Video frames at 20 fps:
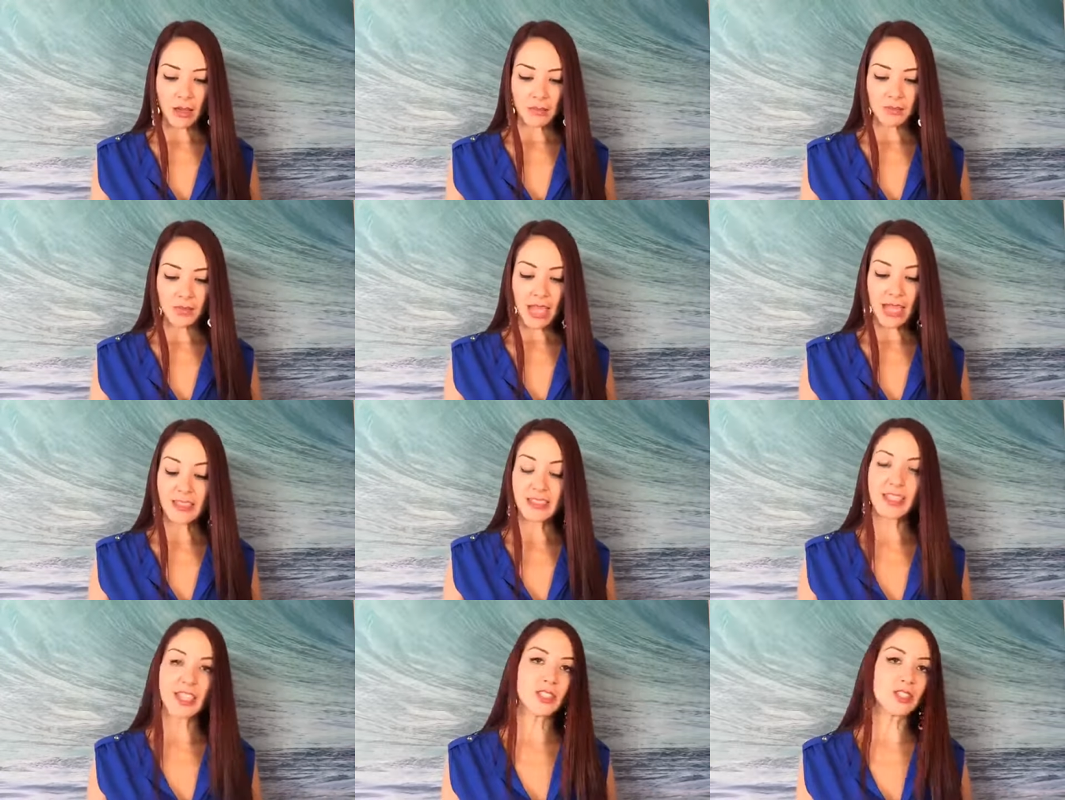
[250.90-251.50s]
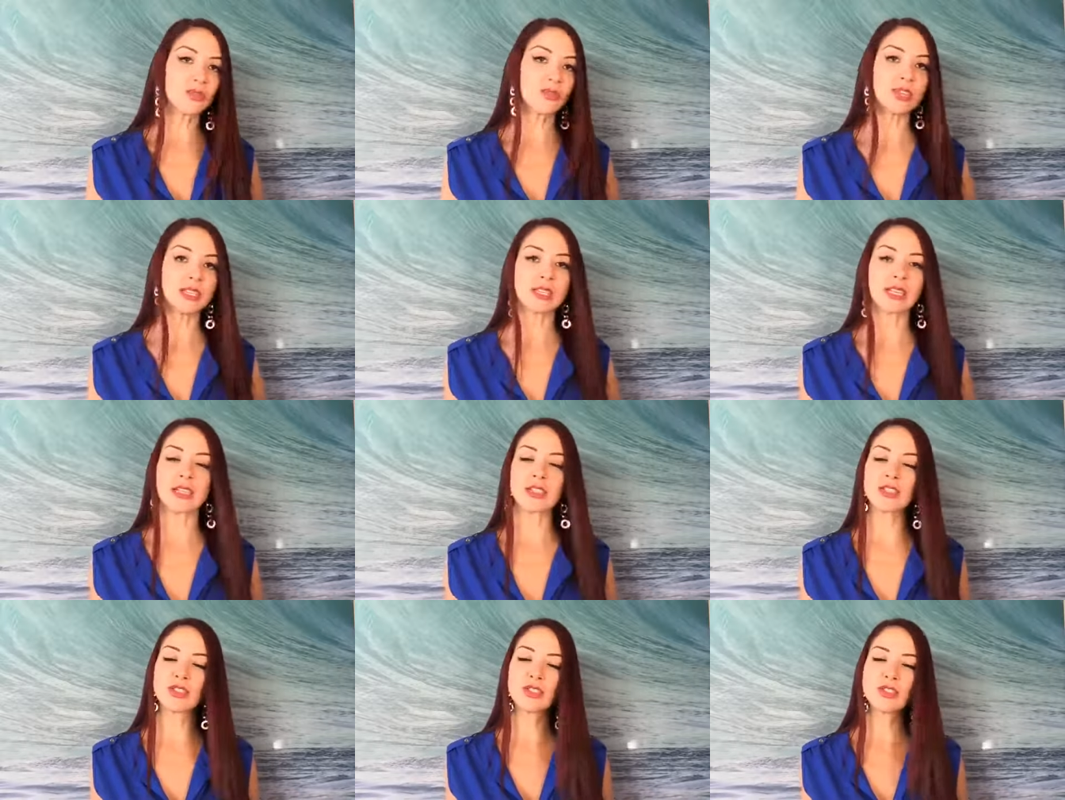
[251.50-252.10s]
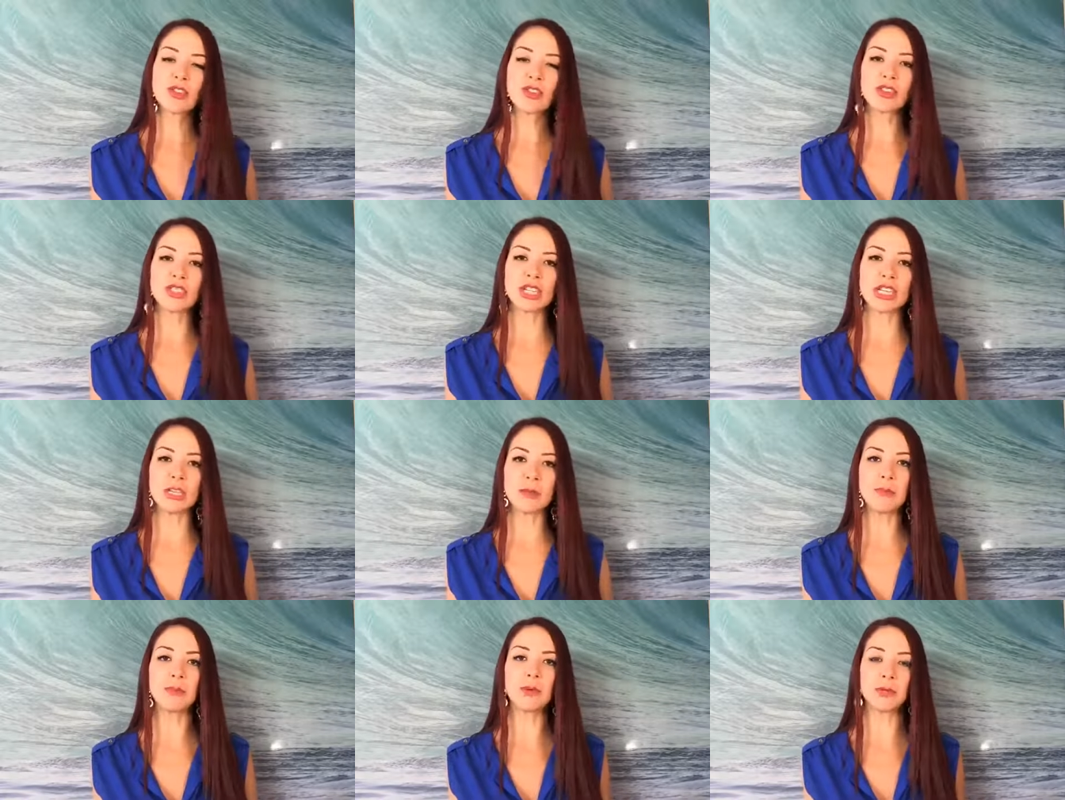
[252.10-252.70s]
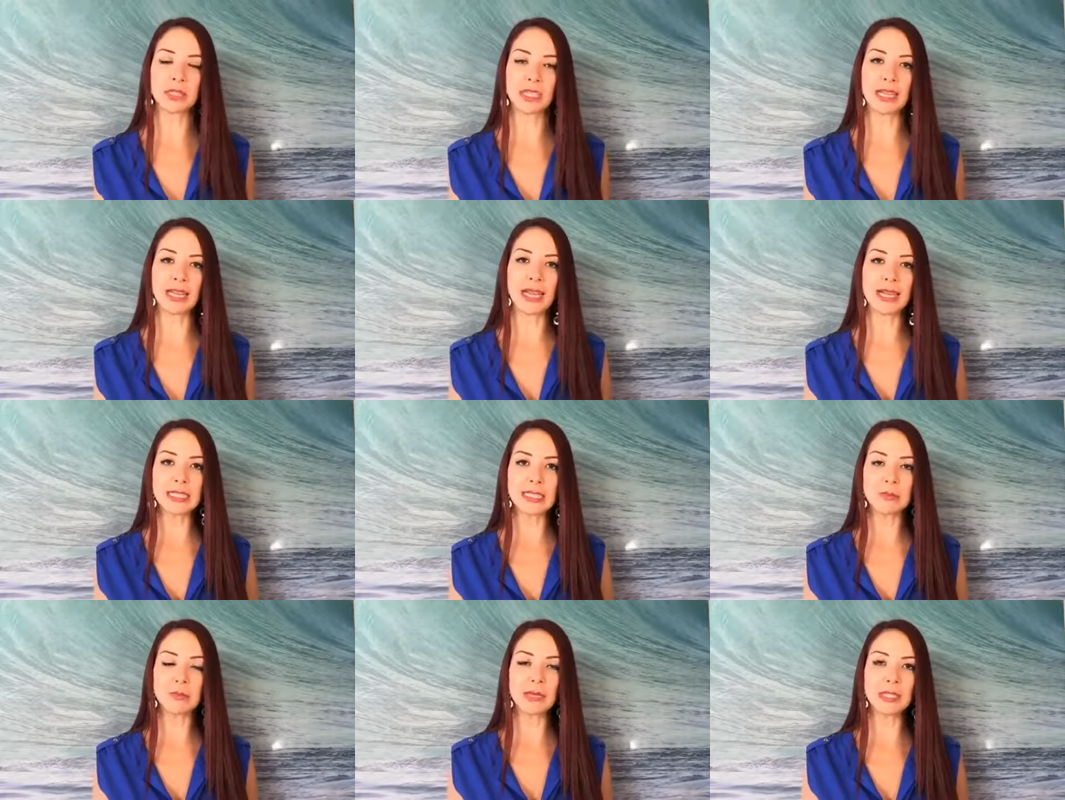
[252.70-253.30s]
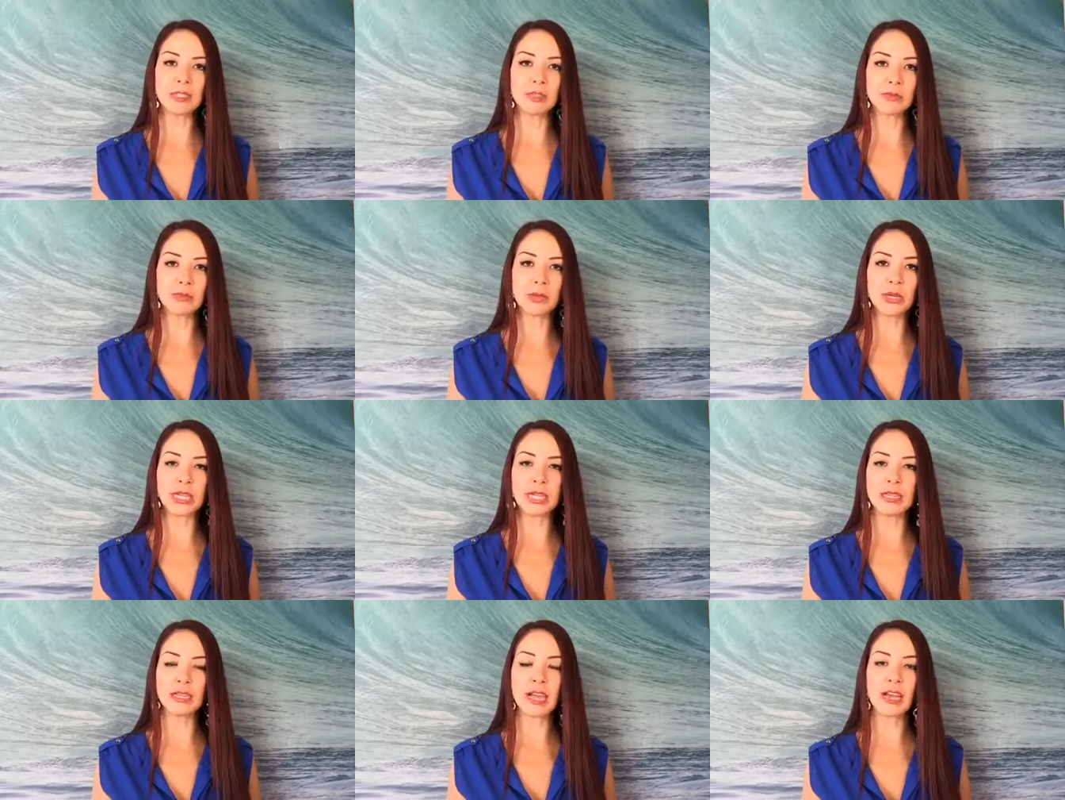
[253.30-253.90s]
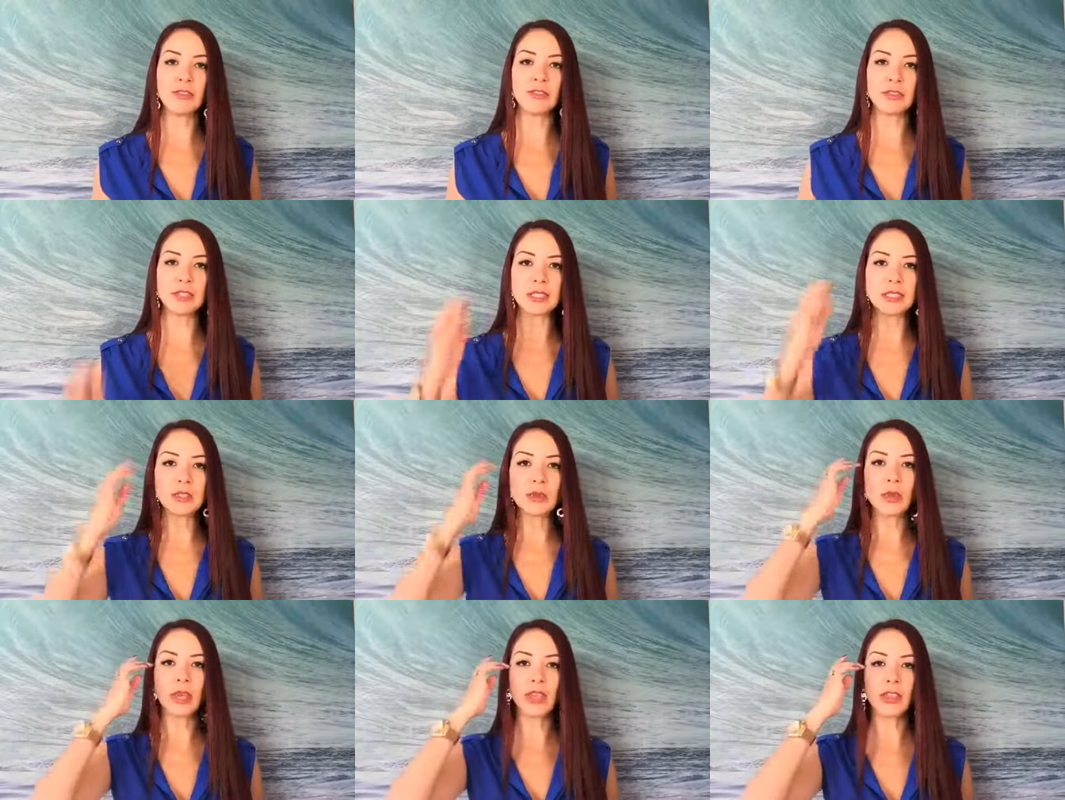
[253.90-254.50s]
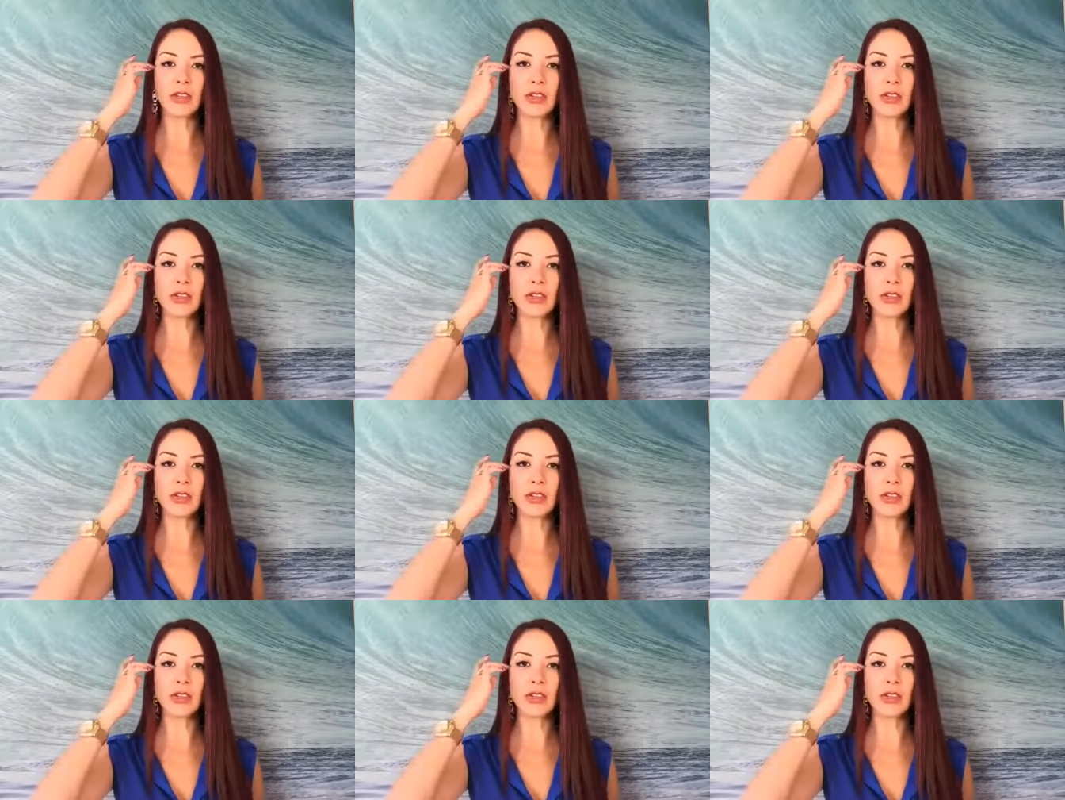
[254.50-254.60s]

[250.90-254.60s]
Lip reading: Accessories are such an important aspect of bringing outfits together,